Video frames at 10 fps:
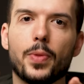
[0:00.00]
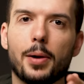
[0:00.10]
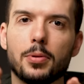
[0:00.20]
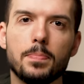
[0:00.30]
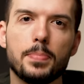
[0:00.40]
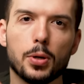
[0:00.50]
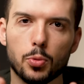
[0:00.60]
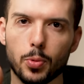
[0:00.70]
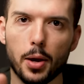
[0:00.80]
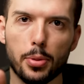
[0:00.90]
I want to
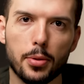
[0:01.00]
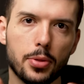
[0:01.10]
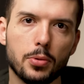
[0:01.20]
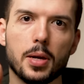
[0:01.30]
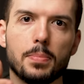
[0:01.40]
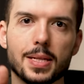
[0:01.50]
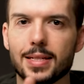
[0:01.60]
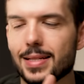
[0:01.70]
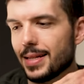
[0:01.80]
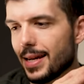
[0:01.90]
build wealth through a
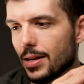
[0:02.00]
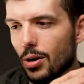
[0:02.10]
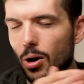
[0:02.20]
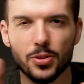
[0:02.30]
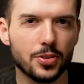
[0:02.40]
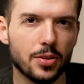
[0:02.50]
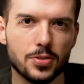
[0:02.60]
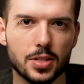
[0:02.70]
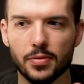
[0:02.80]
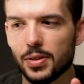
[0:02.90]
business and all this other
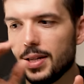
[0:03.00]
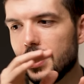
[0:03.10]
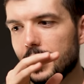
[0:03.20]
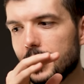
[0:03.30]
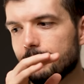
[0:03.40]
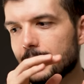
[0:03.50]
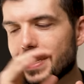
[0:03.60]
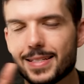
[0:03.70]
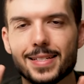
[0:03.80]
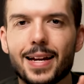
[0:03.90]
stuff
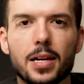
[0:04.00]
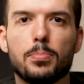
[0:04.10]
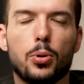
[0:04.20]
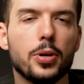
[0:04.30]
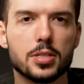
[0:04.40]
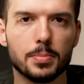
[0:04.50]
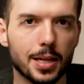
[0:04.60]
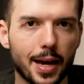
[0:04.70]
it's just not important to me.